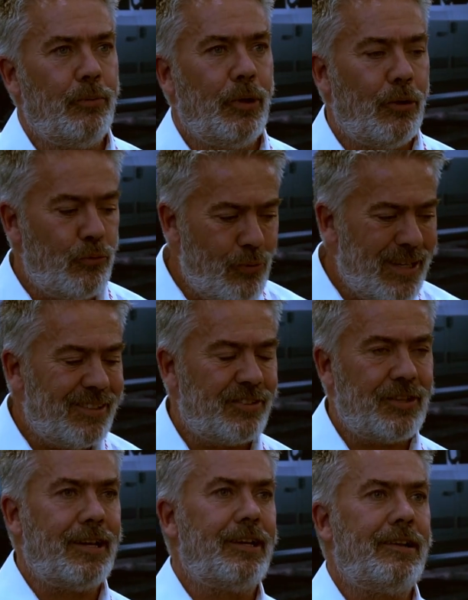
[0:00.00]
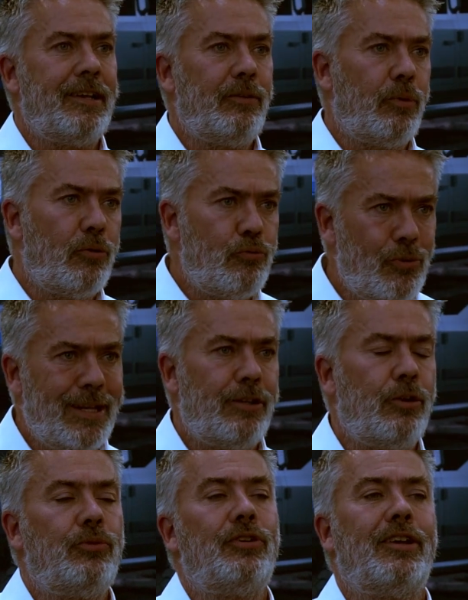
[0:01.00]
We are recycling, we're
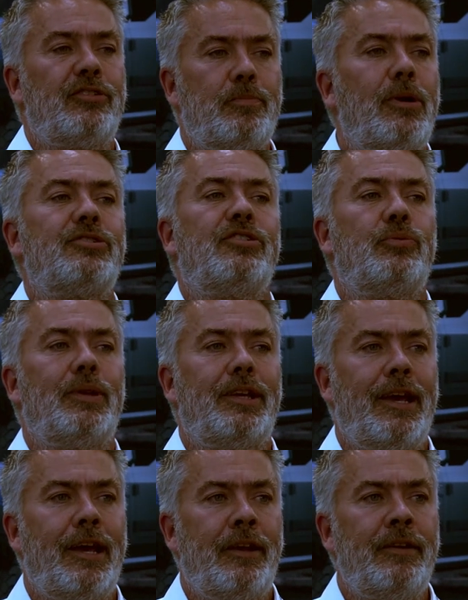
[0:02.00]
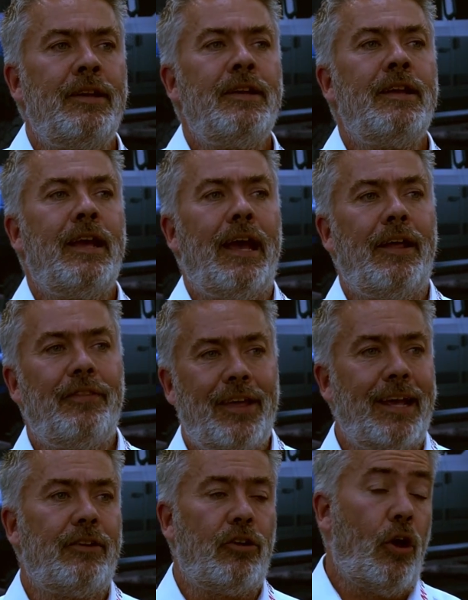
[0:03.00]
reusing as much as we can, and
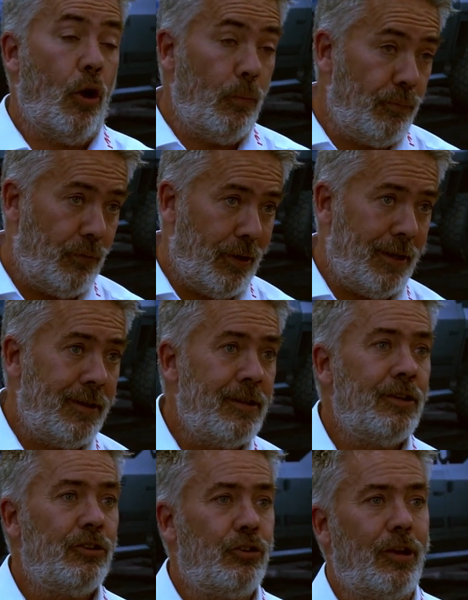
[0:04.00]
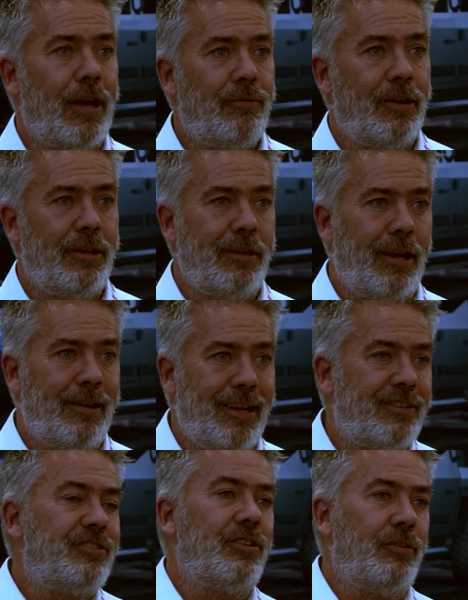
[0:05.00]
that hopefully should have a
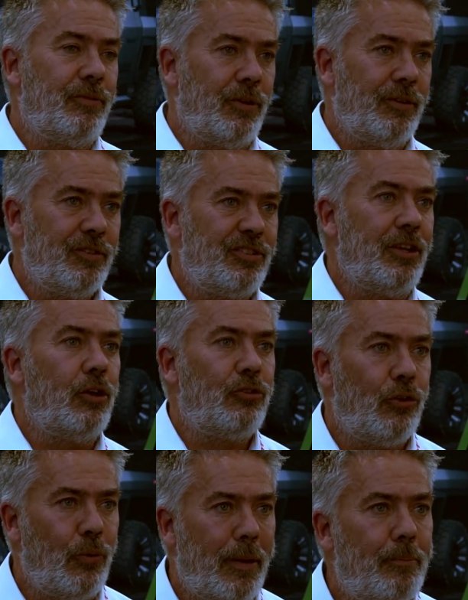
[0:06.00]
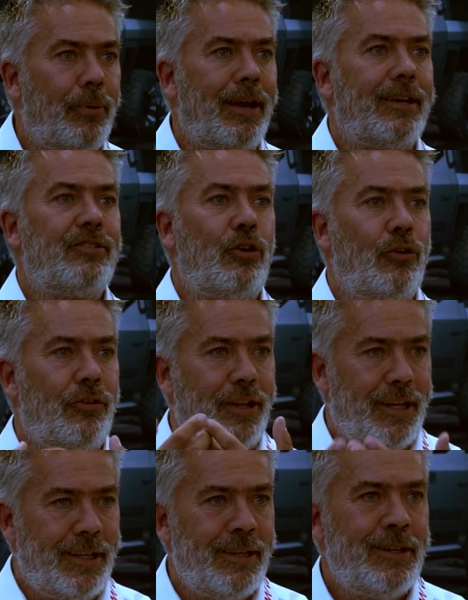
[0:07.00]
less of a CO2 impact on the